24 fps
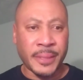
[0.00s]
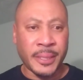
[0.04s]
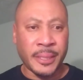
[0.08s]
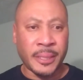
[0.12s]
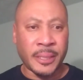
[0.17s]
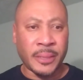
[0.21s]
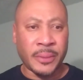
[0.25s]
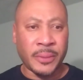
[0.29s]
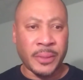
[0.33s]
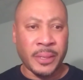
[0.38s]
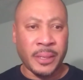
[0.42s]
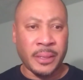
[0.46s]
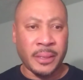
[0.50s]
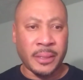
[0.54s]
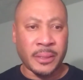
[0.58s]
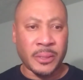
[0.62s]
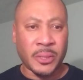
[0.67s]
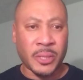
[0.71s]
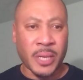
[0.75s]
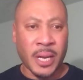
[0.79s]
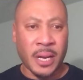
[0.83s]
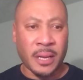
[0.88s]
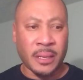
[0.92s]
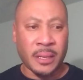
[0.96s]
you know, Indian
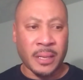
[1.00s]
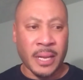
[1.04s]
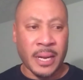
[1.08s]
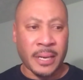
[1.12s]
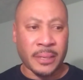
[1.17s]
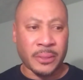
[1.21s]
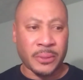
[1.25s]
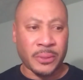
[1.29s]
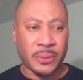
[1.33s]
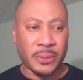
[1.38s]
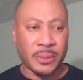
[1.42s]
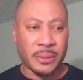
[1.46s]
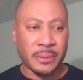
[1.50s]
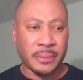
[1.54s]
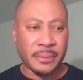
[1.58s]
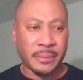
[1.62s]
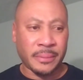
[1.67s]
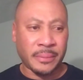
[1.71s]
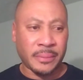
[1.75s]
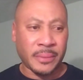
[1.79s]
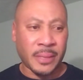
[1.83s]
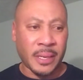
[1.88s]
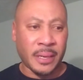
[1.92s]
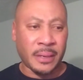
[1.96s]
style lagers.
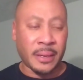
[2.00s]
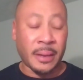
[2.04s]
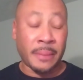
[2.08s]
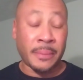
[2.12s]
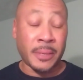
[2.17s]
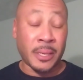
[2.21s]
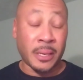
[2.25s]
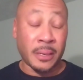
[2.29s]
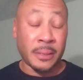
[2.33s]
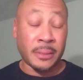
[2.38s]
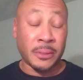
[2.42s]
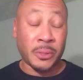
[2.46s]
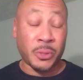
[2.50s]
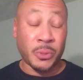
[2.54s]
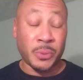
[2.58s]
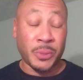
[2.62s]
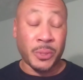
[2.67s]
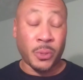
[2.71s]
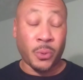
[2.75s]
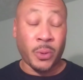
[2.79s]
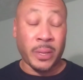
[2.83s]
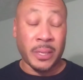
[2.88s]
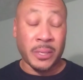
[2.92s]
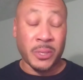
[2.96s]
That haven't done the
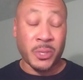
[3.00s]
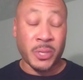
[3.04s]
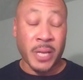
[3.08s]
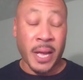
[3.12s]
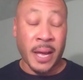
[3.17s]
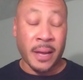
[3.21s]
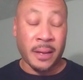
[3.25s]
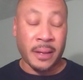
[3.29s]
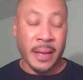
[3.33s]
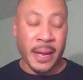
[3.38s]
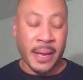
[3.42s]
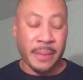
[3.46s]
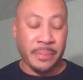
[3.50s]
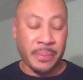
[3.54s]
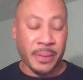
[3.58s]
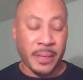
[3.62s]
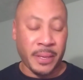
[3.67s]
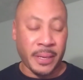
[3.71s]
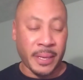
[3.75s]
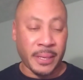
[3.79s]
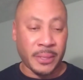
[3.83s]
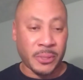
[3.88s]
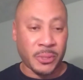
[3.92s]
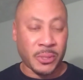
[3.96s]
New England style
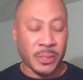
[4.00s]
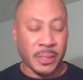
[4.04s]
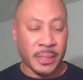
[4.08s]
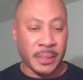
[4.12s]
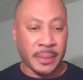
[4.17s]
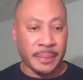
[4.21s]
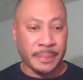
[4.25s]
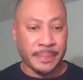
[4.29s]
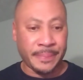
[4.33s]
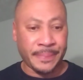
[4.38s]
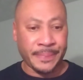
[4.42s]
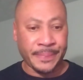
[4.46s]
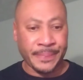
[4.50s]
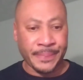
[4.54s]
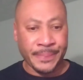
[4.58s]
IPAs. Um,